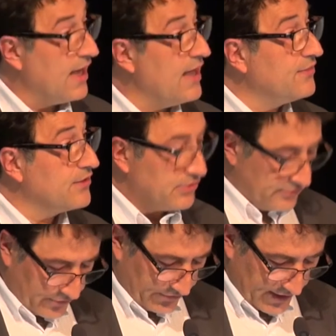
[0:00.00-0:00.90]
and the
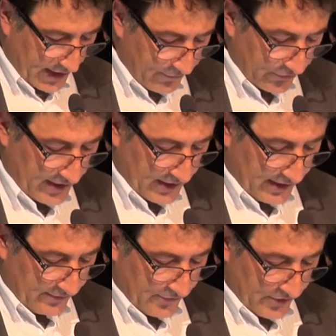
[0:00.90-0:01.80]
University Ca' Foscari
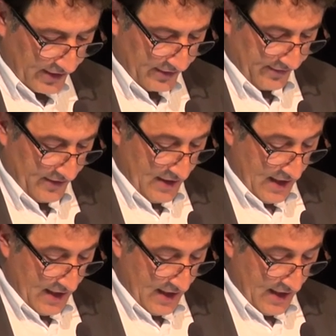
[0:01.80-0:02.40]
in Venice,